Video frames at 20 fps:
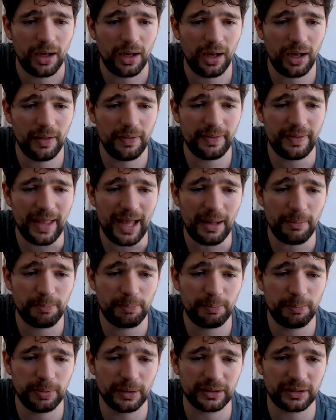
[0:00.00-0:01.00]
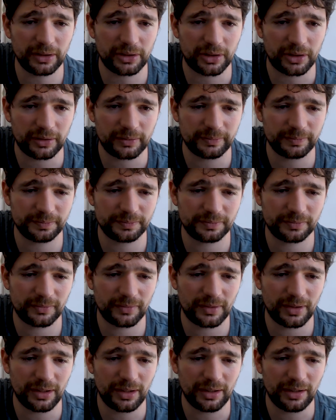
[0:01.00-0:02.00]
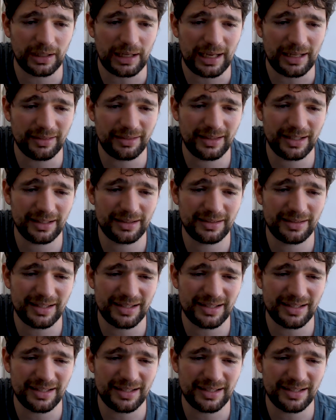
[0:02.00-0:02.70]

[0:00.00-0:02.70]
Undead Butler. I think